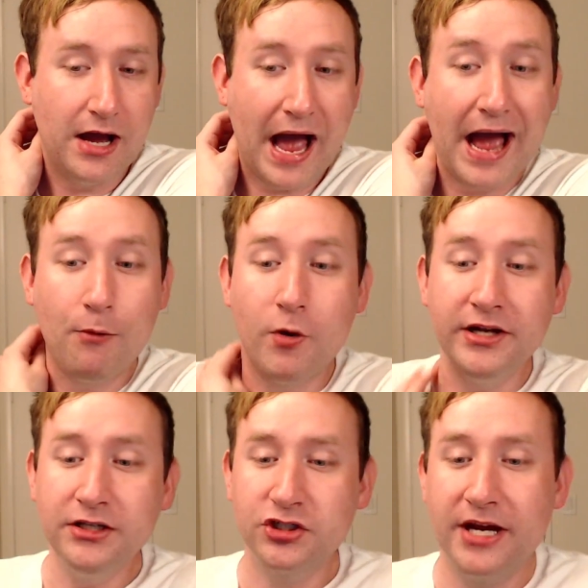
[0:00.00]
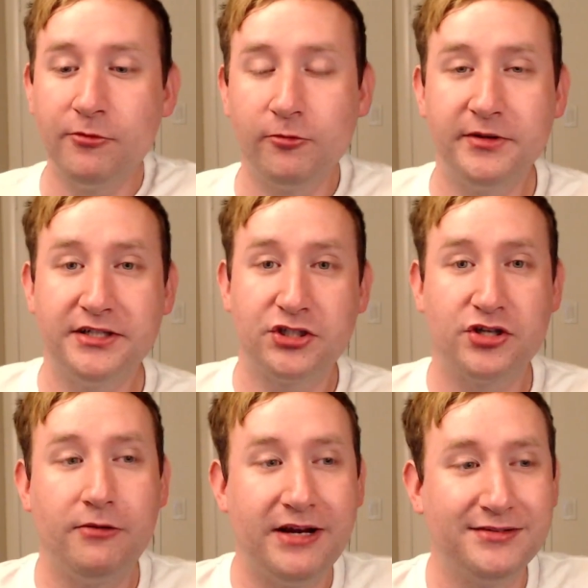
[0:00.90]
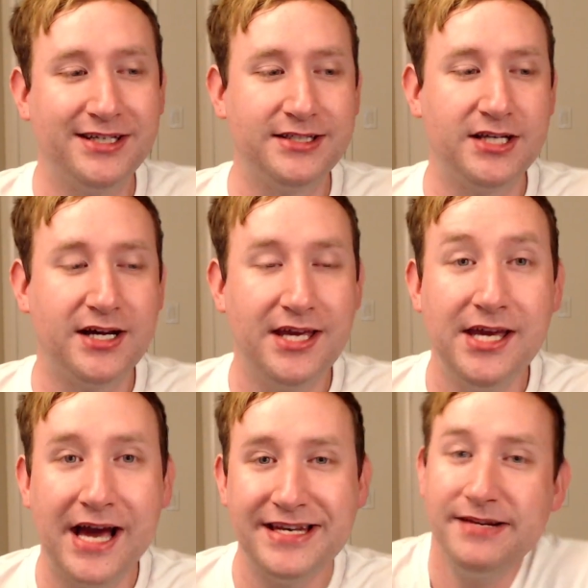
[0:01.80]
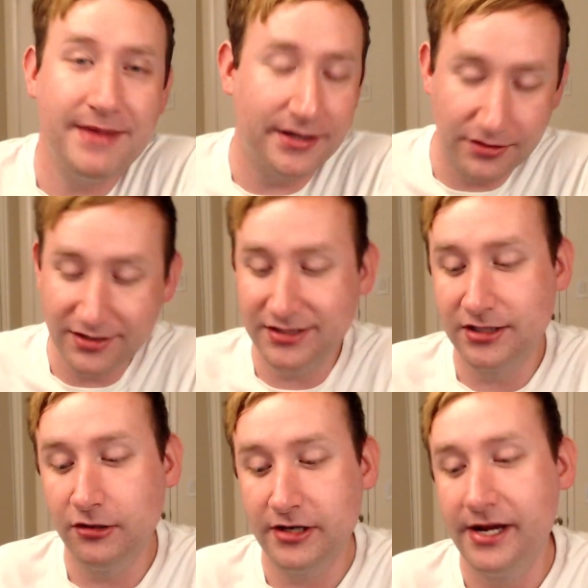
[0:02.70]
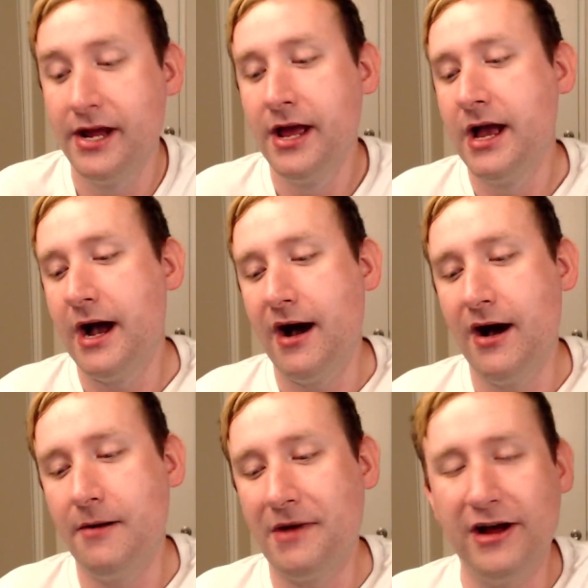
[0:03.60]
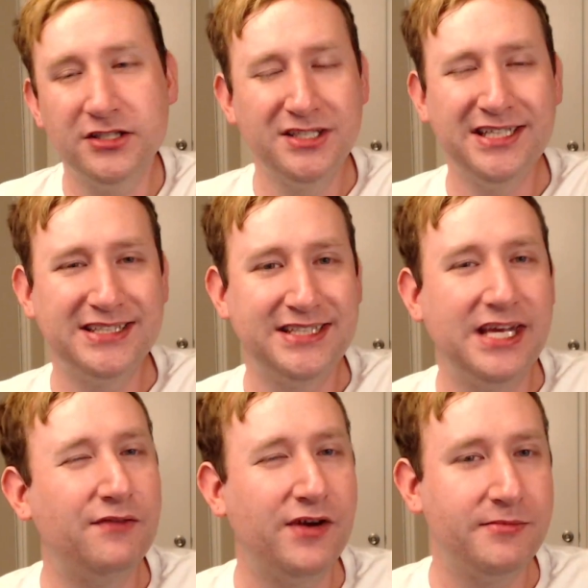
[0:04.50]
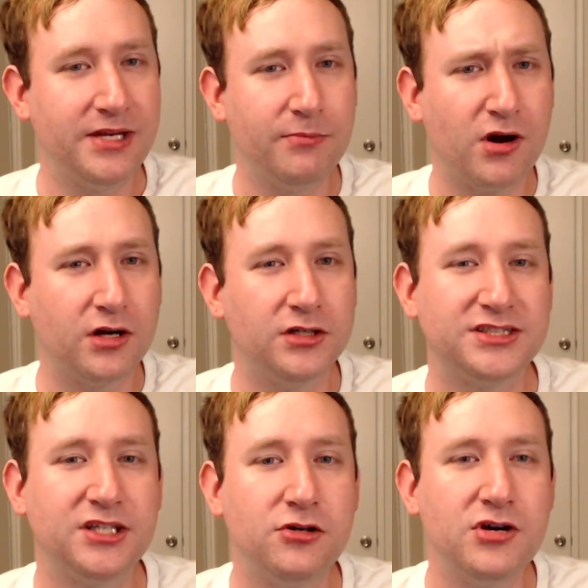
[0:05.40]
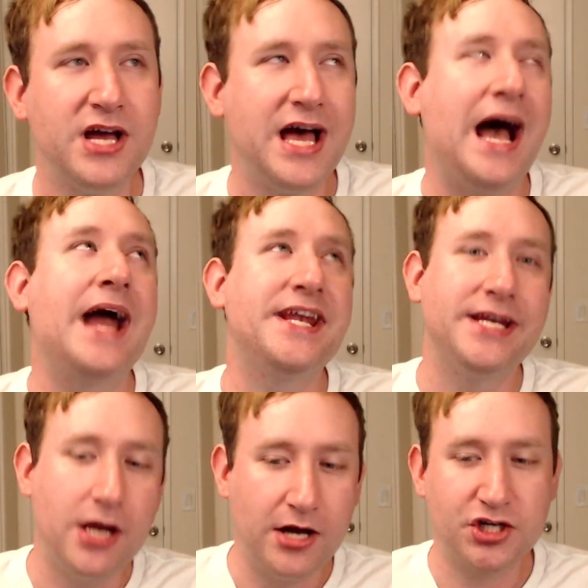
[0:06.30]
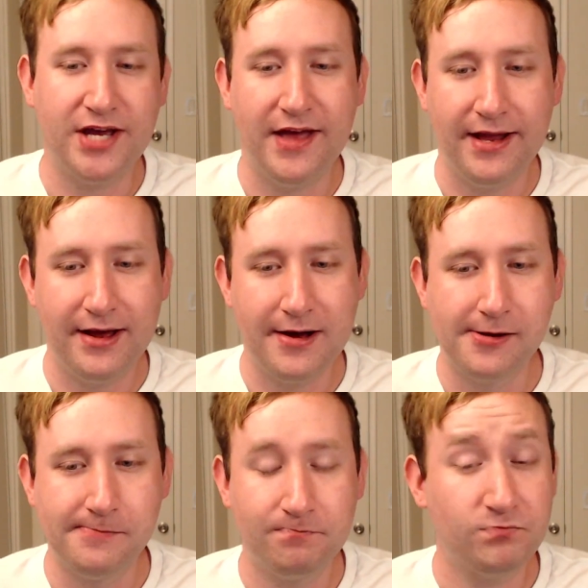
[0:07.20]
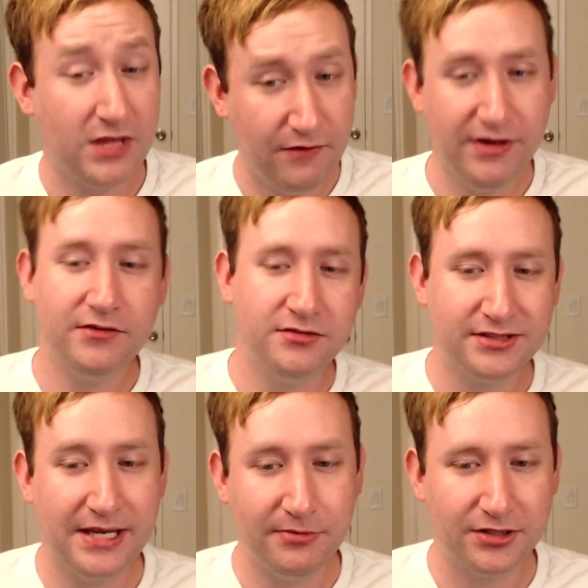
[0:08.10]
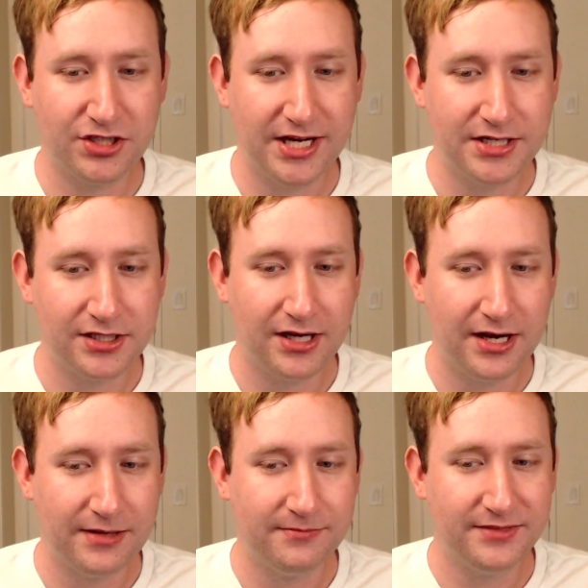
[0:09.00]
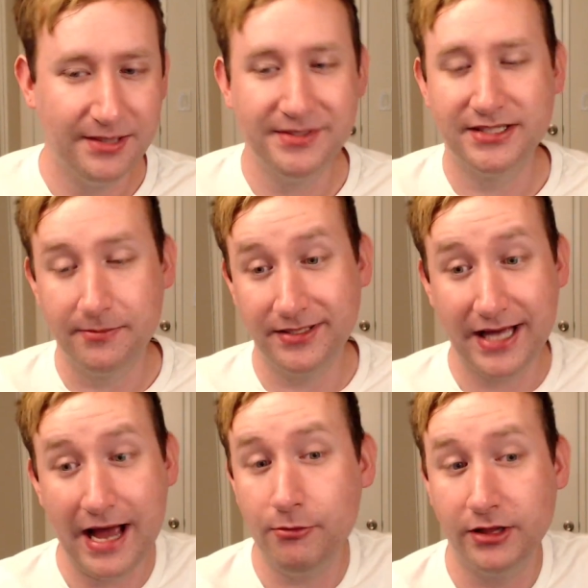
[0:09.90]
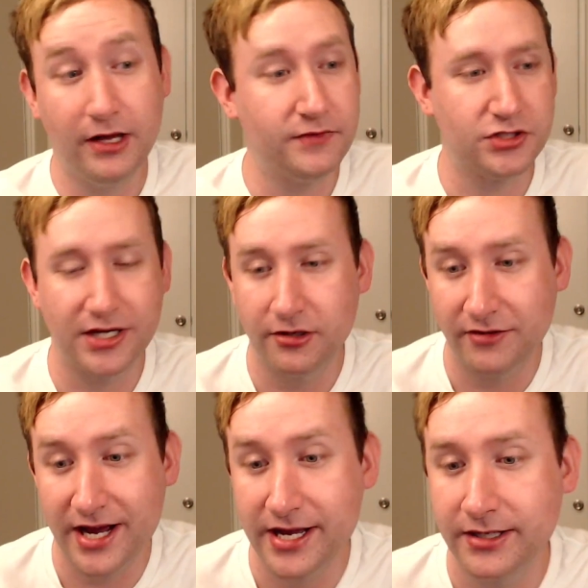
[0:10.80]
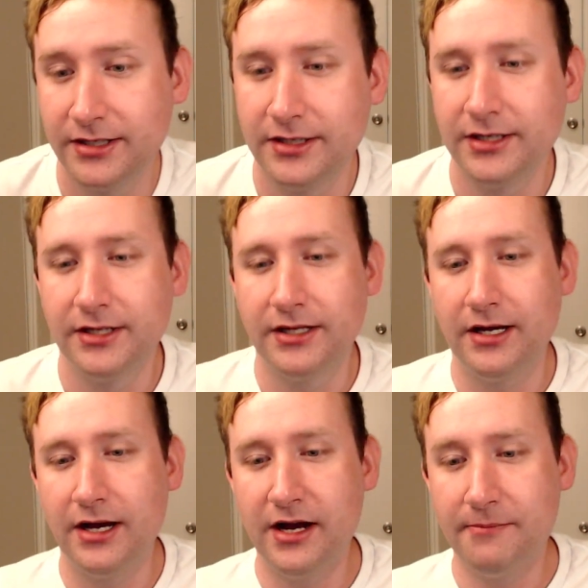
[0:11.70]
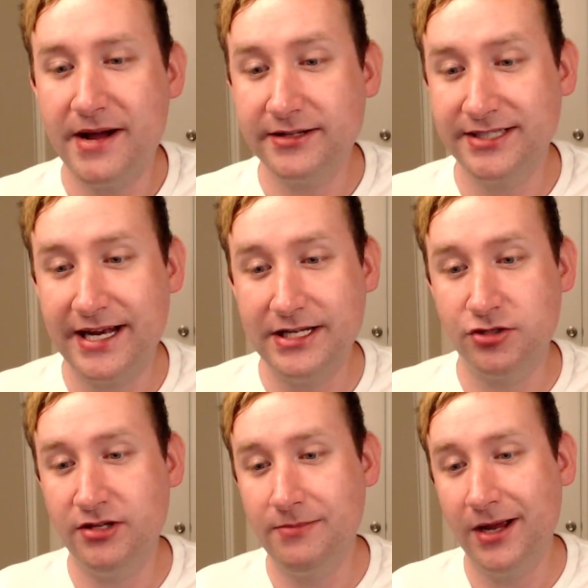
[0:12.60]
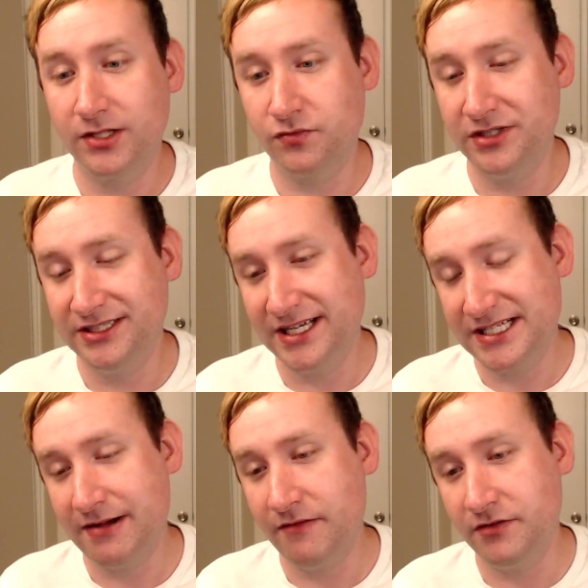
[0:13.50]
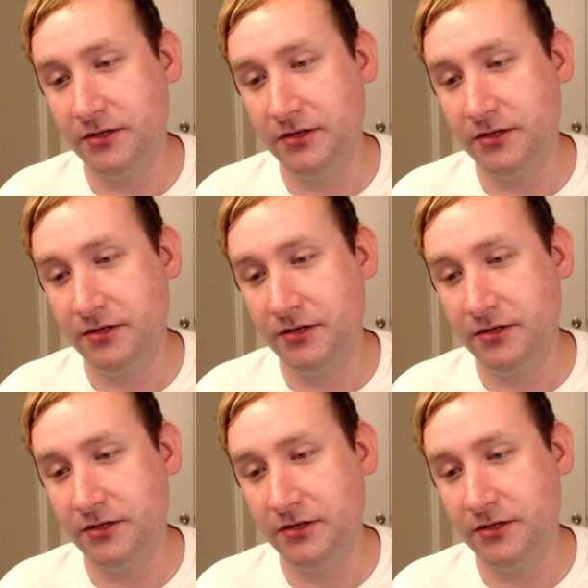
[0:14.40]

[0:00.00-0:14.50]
wanted to try more Wilderness Trail when I was in Kentucky. I didn't make it to the distillery. I also didn't see it at very many bars, so I did not try that. If we ever do a sample exchange, send me some, because I would love to try their rye. Michael said, I enjoyed the Maker's 46, however, you